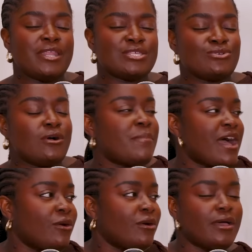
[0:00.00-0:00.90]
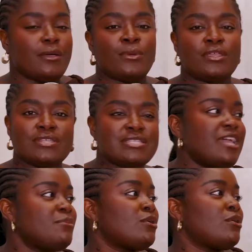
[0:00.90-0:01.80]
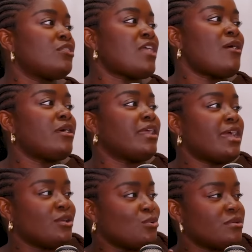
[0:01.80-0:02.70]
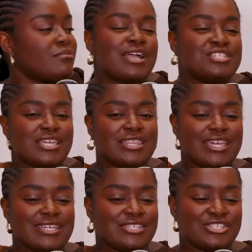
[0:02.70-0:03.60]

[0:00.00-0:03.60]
And it's not about putting the tablecloth out and getting all the matching things.